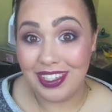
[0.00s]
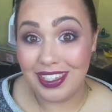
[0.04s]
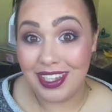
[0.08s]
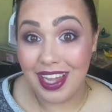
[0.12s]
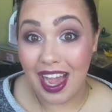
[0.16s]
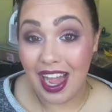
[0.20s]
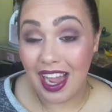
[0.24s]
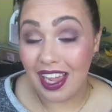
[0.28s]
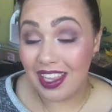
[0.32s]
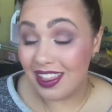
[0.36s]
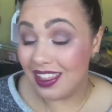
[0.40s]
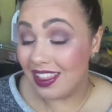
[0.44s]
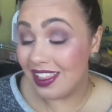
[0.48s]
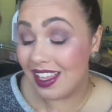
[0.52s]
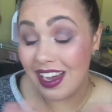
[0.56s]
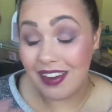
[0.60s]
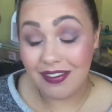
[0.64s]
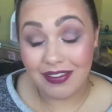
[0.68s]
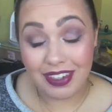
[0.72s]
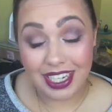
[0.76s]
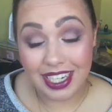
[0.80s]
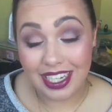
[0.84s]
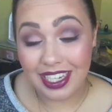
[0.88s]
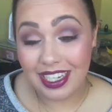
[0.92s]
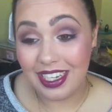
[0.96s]
I love
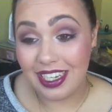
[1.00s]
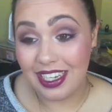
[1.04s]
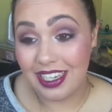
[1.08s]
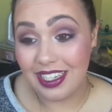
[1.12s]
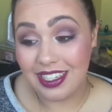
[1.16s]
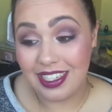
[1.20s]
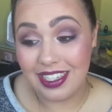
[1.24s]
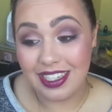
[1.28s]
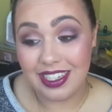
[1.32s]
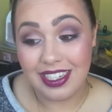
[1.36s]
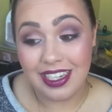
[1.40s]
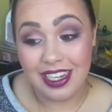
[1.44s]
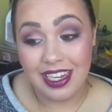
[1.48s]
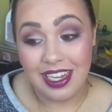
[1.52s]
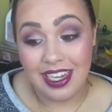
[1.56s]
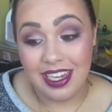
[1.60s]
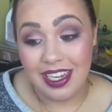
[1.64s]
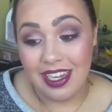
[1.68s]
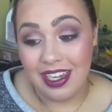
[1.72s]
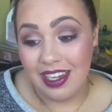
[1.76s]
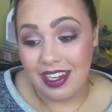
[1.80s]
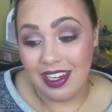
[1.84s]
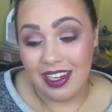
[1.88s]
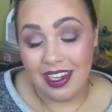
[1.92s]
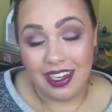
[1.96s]
it it's
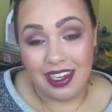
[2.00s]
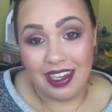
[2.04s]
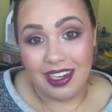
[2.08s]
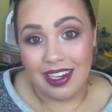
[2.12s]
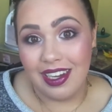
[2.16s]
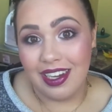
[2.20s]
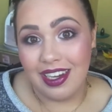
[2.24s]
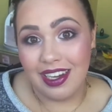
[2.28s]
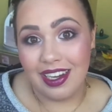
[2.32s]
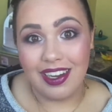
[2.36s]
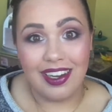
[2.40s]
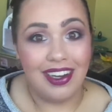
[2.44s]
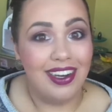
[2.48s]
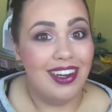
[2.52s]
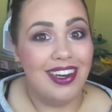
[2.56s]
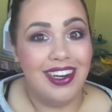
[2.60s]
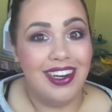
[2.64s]
oh,